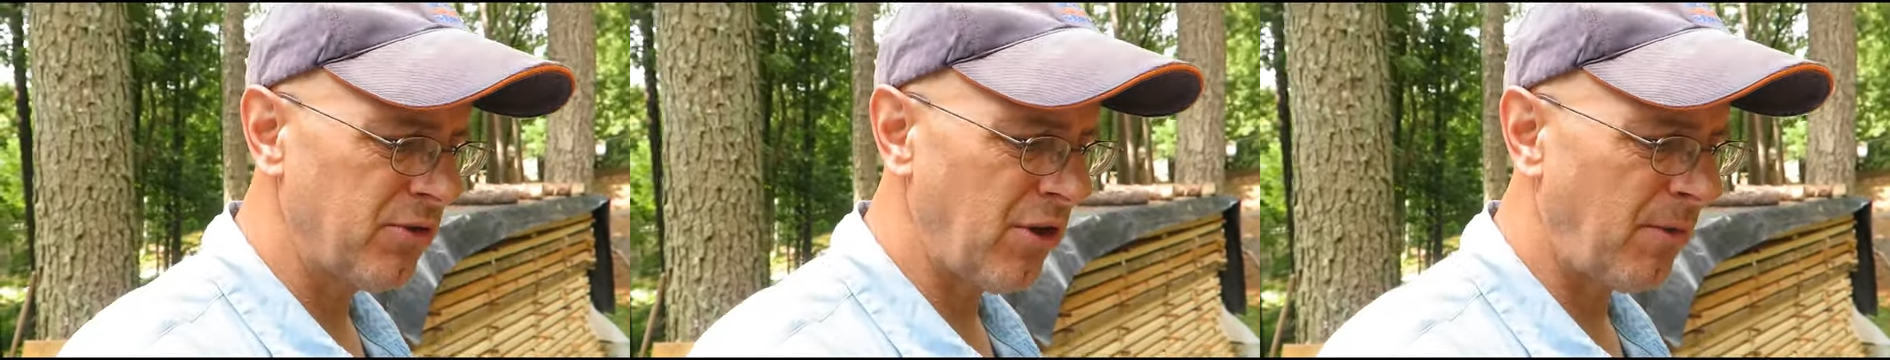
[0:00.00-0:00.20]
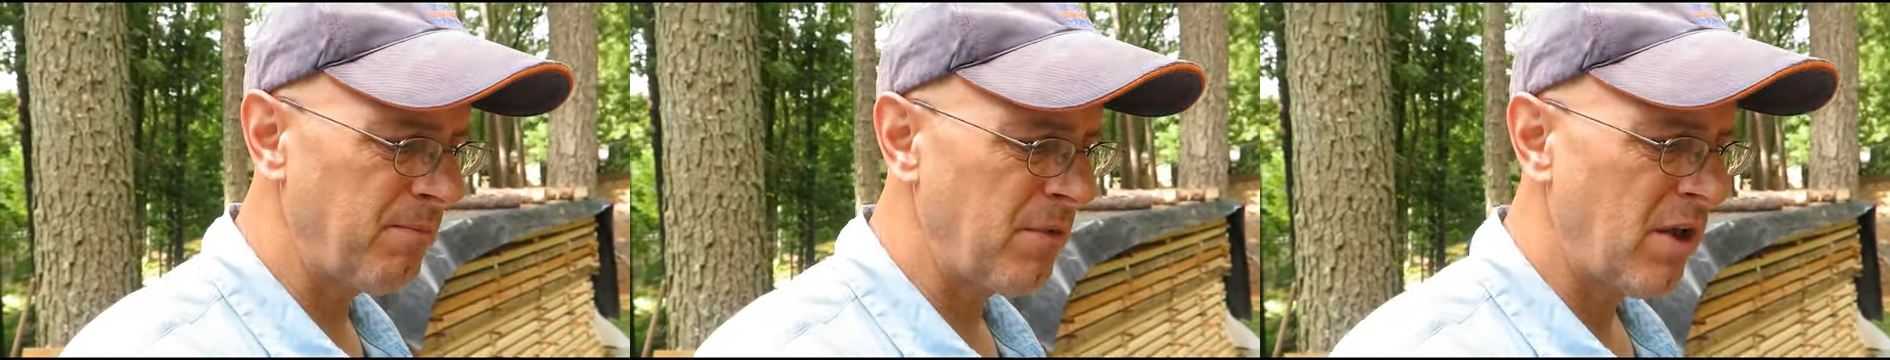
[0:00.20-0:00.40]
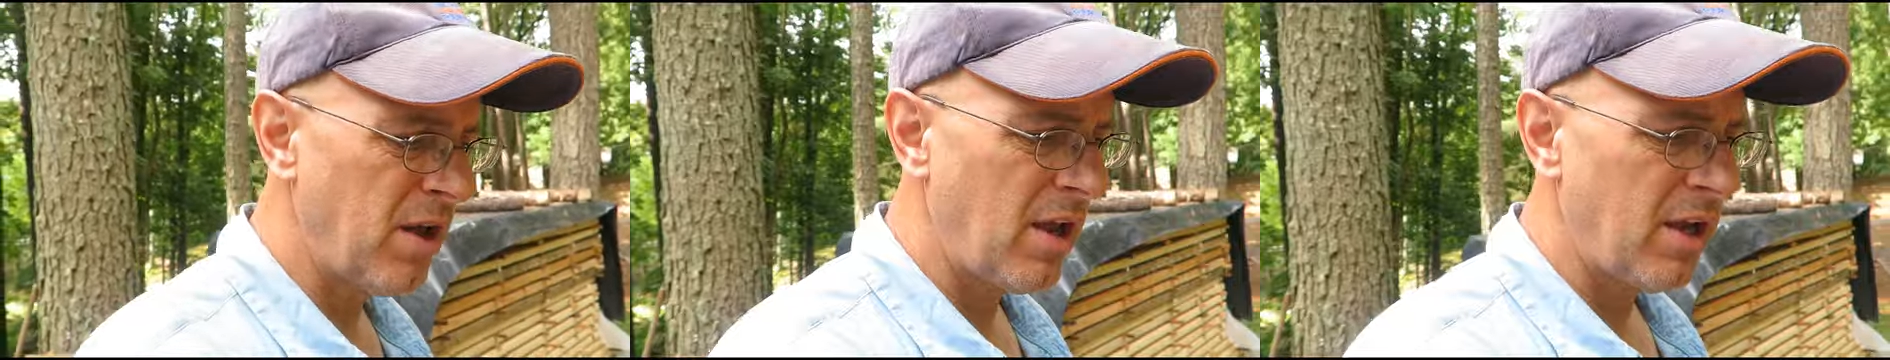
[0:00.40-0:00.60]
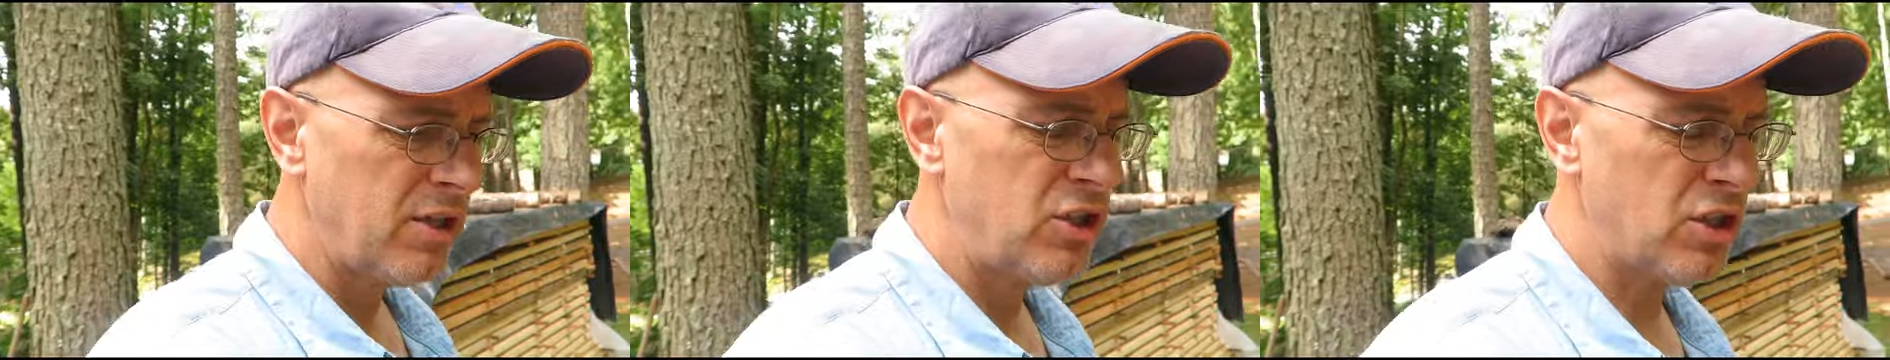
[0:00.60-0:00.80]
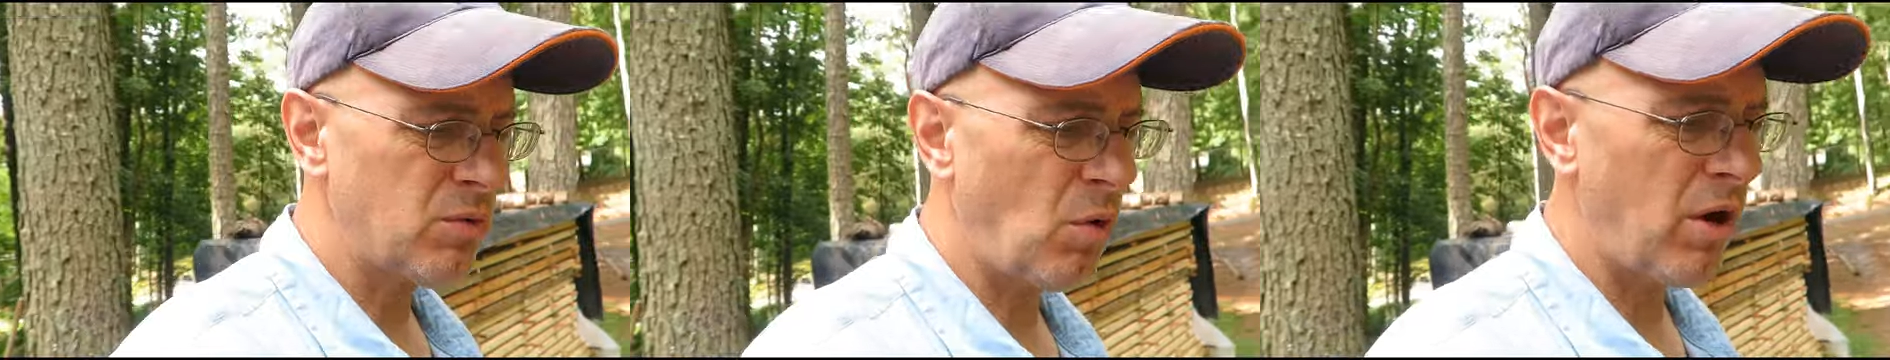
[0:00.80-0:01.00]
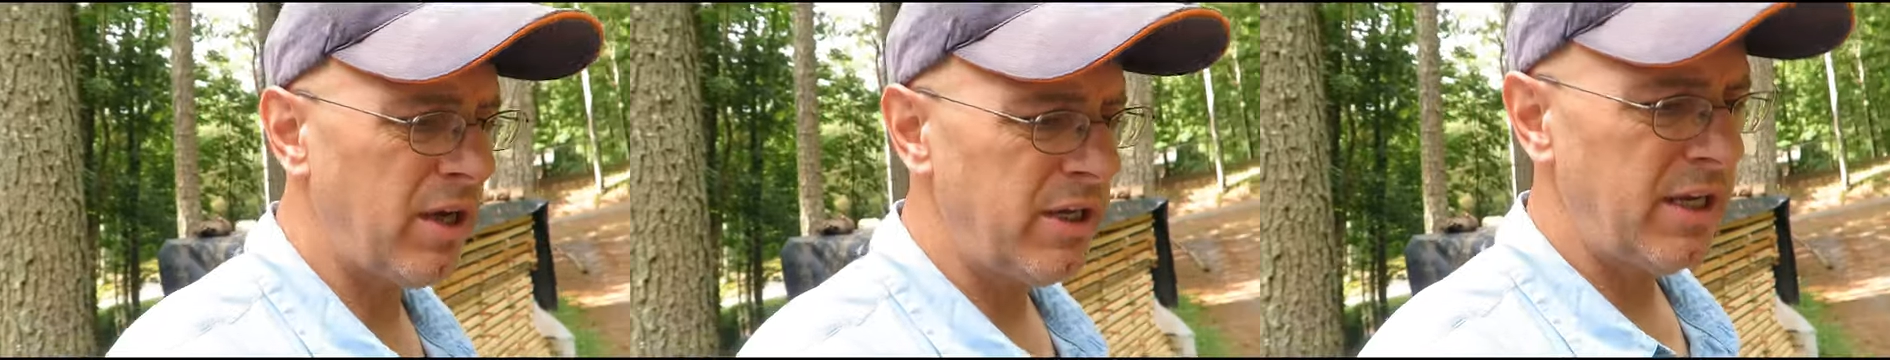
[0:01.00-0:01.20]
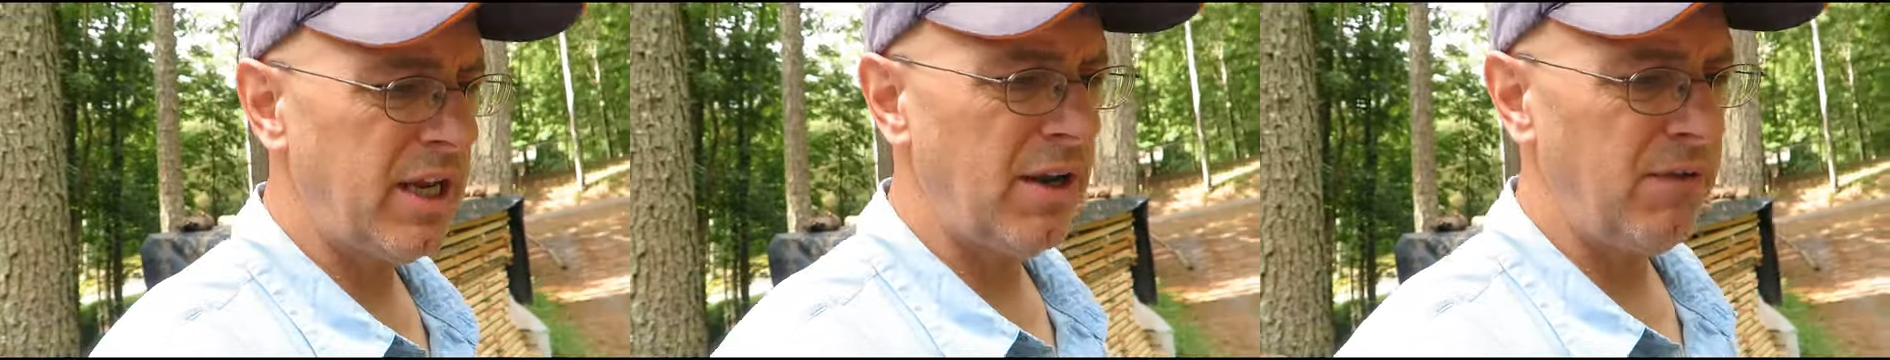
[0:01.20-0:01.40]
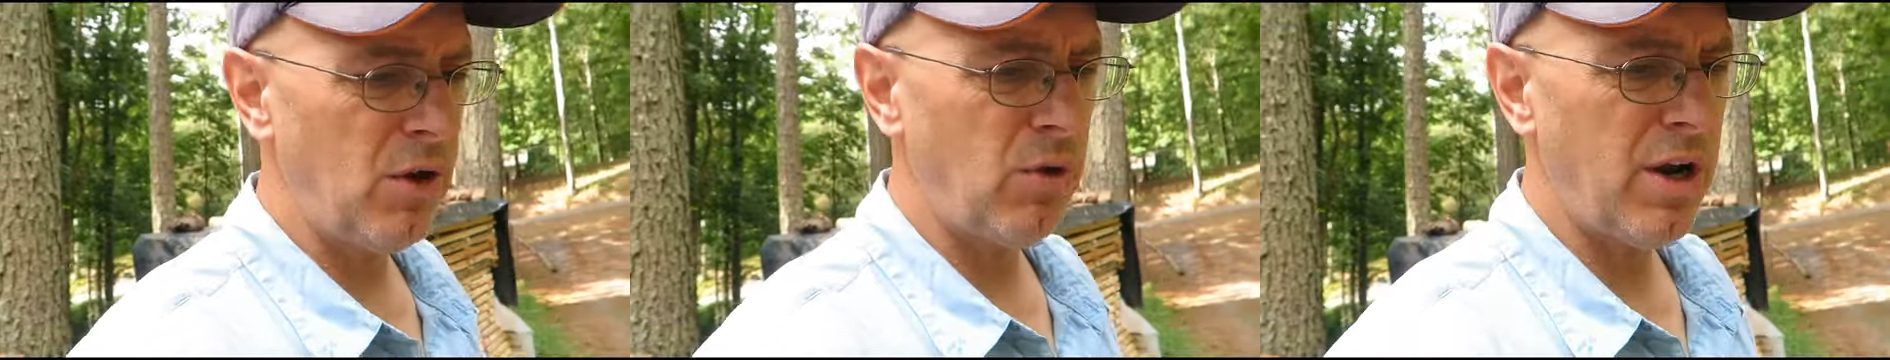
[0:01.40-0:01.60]
And so just wanted to
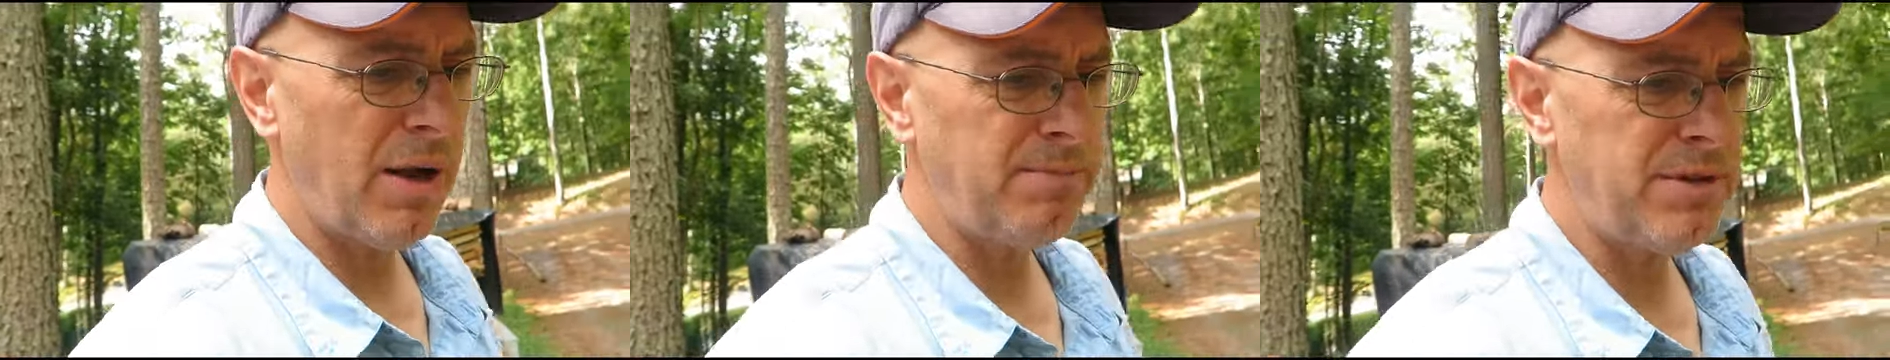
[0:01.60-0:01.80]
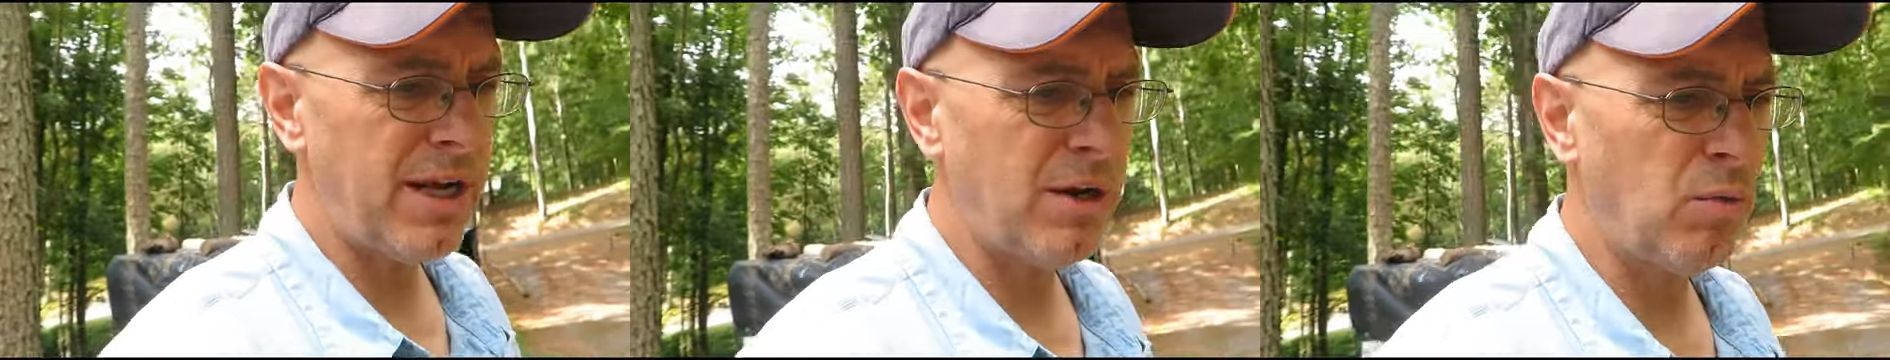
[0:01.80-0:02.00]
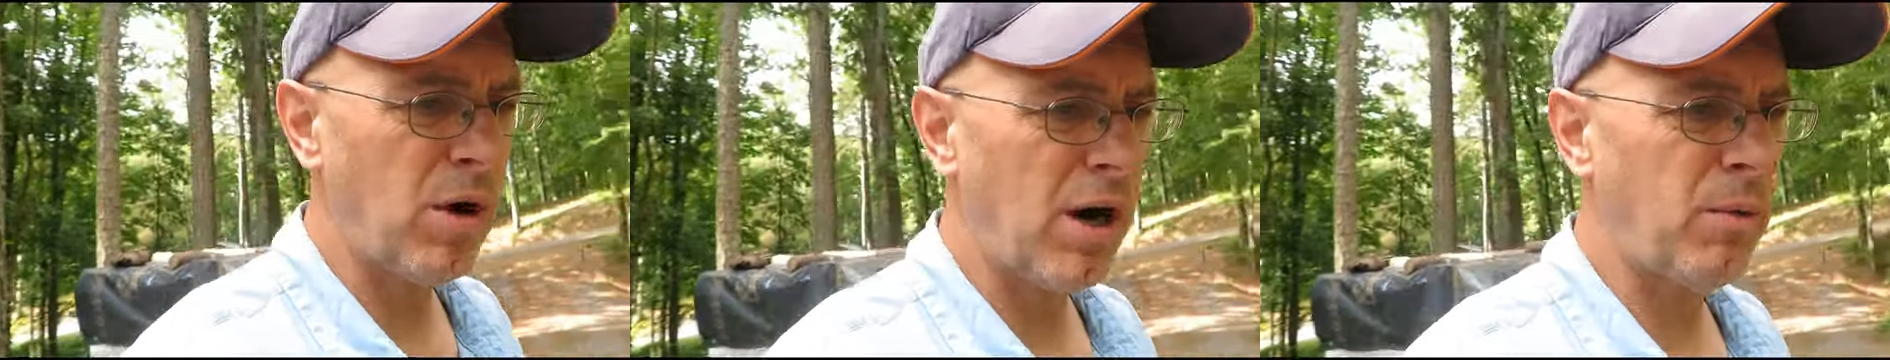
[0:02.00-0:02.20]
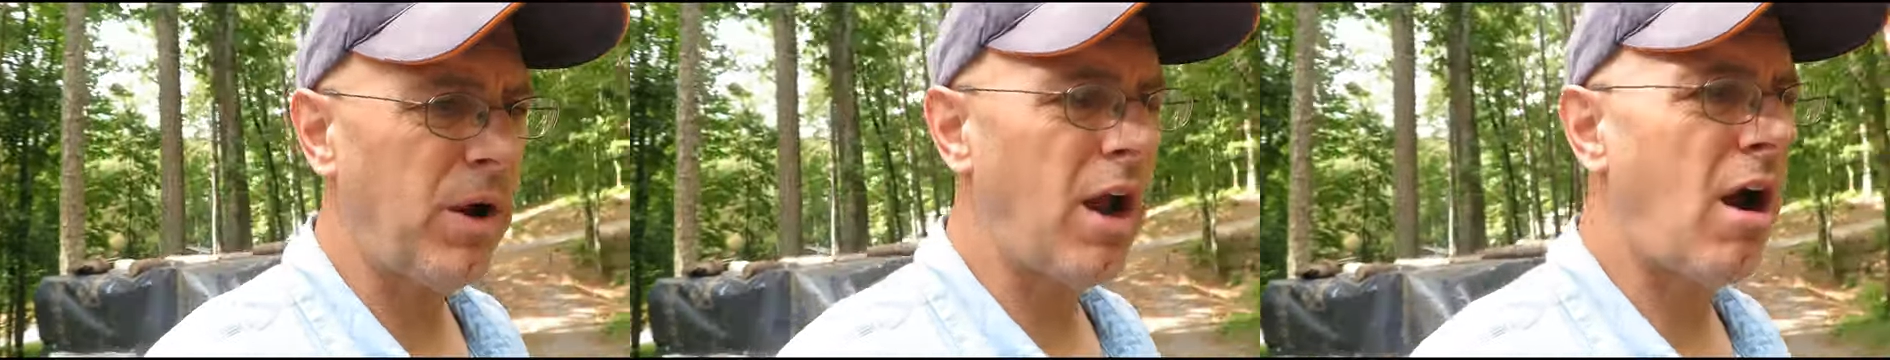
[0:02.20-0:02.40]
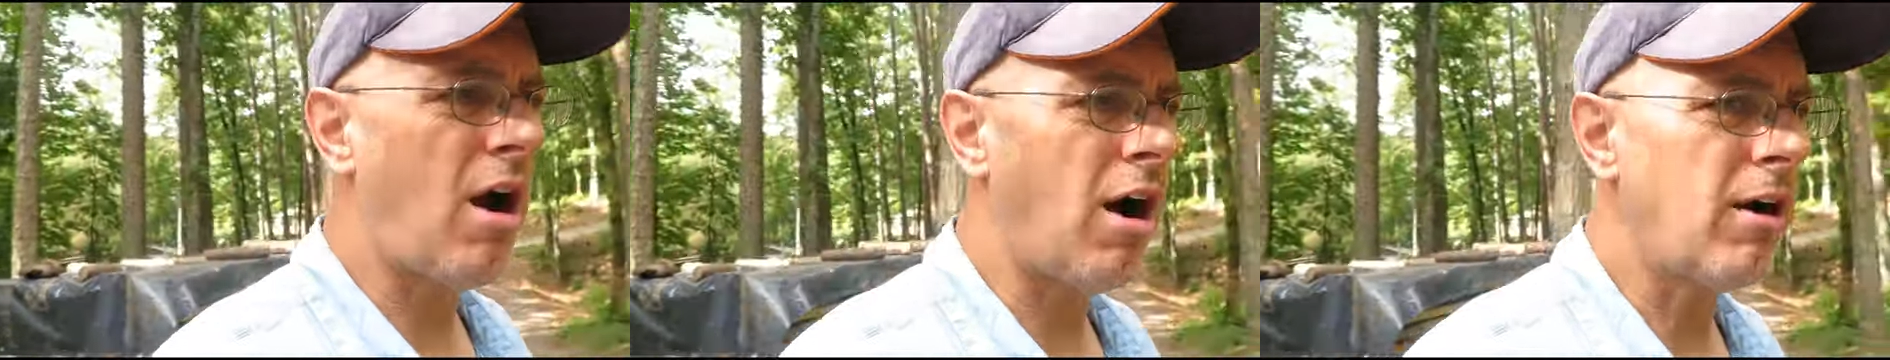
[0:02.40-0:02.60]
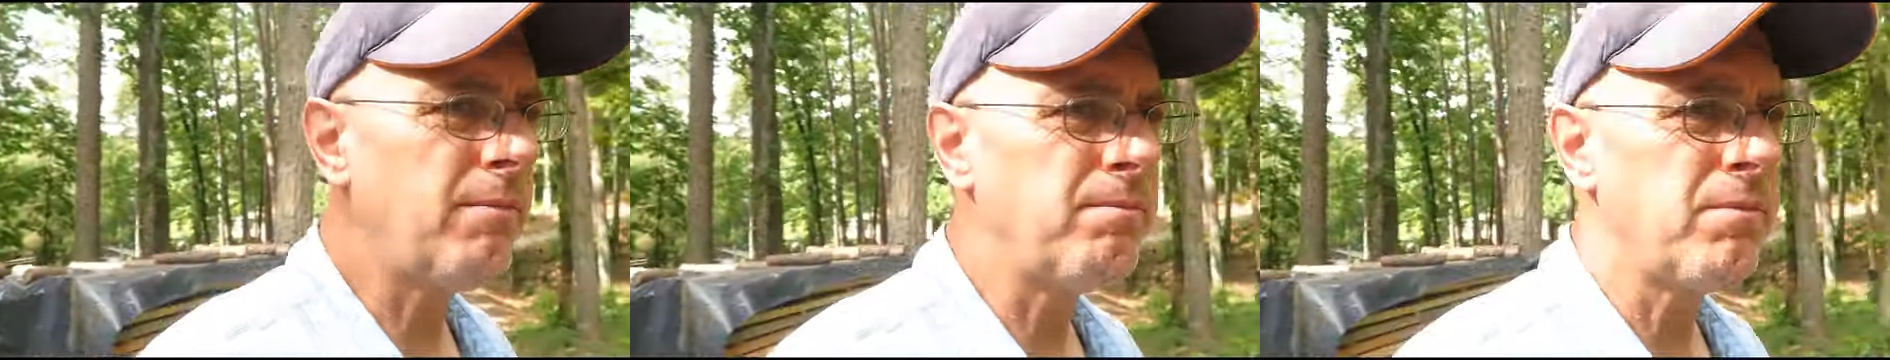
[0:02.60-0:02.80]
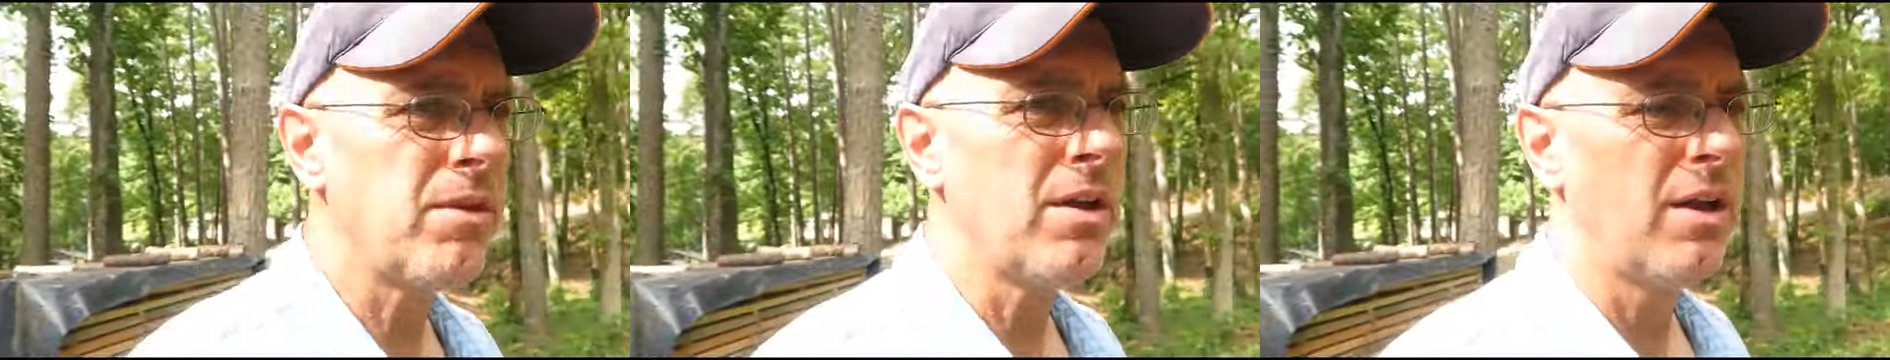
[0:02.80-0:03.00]
give you an update of where we are